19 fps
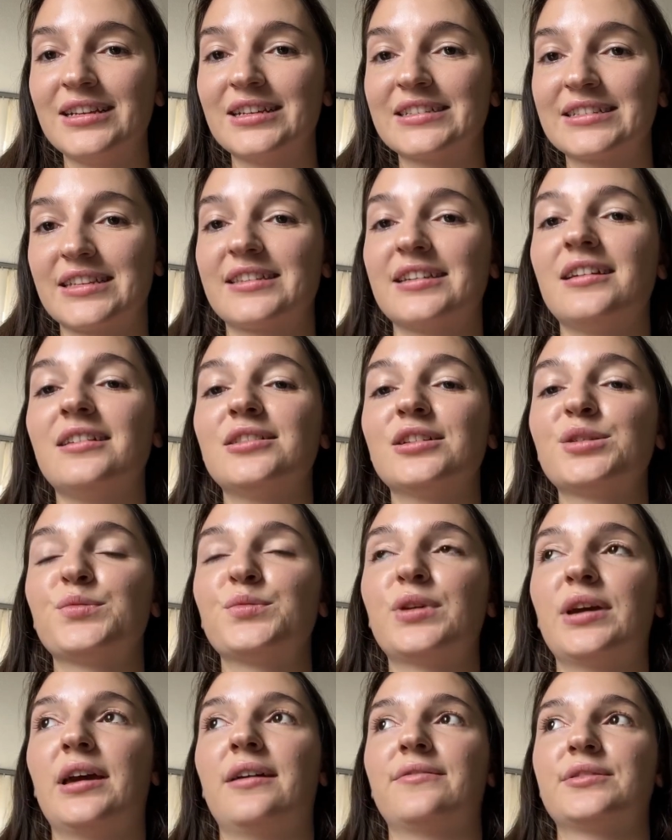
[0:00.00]
the talent we
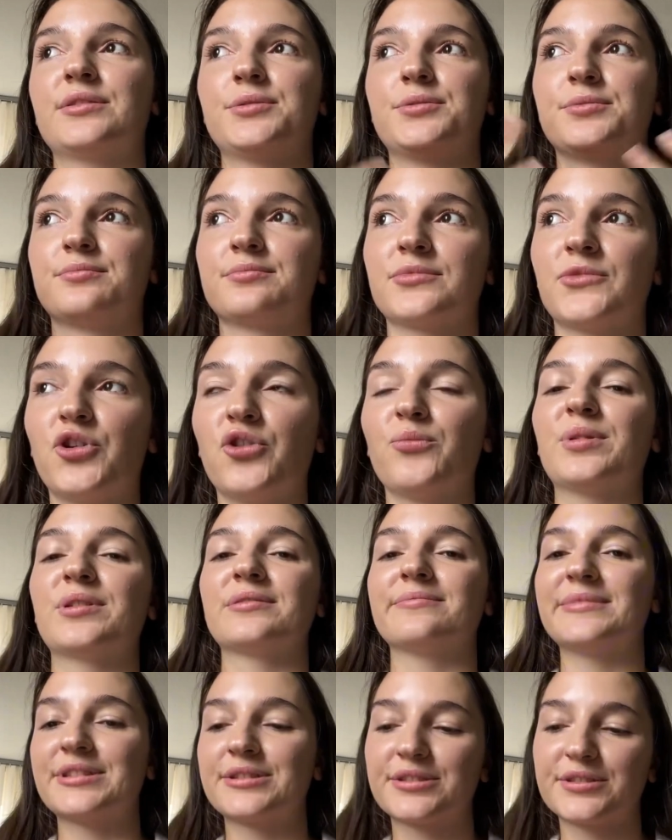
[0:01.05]
have to
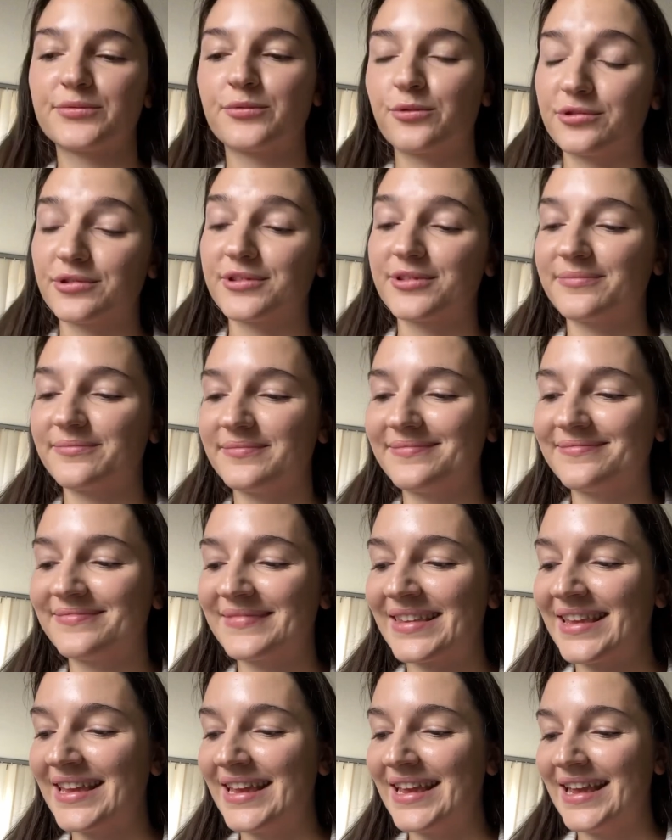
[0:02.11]
open in this world.
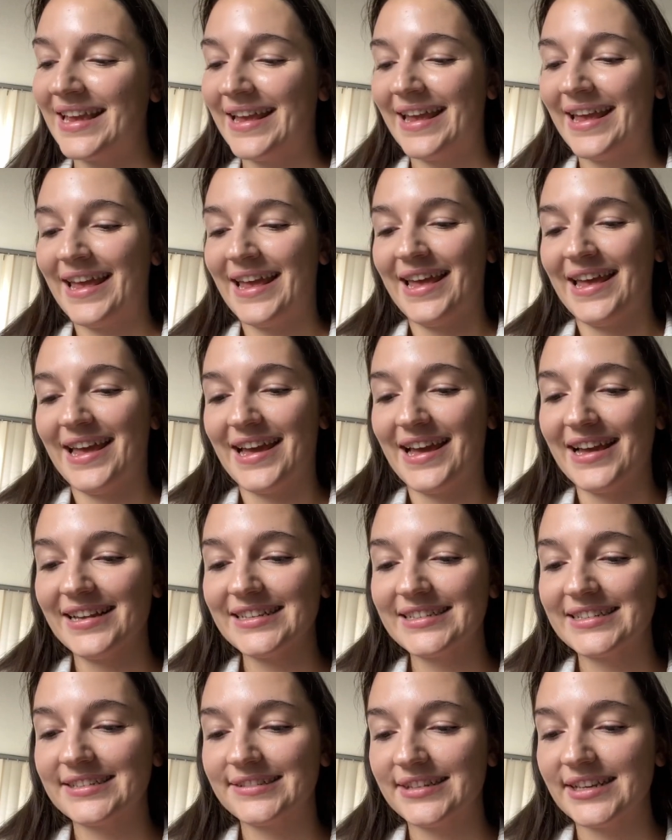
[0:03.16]

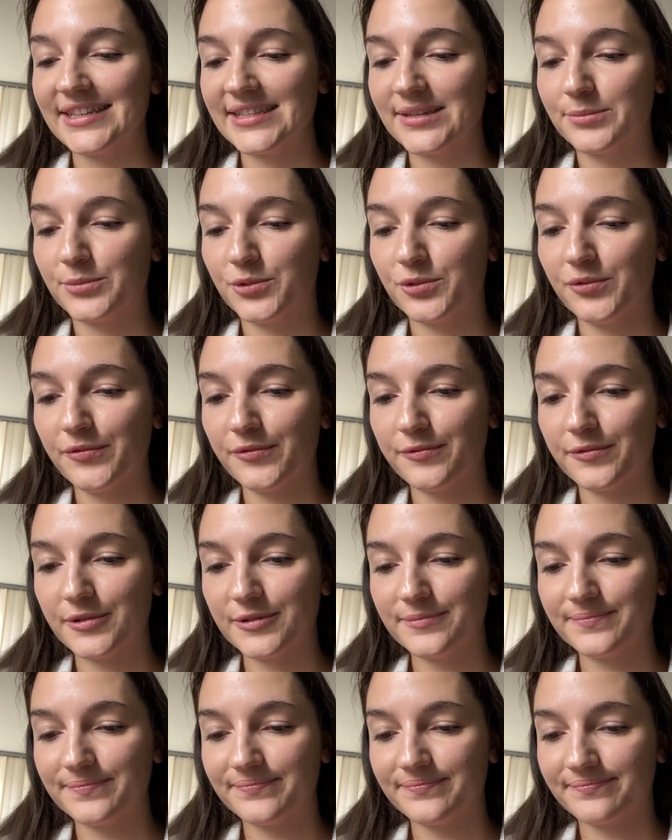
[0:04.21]
And let's move
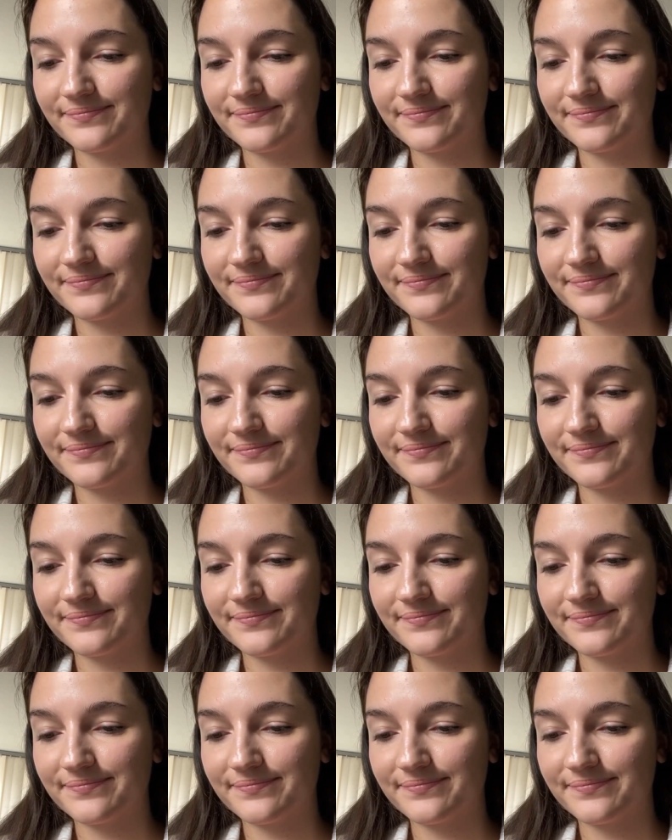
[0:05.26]
to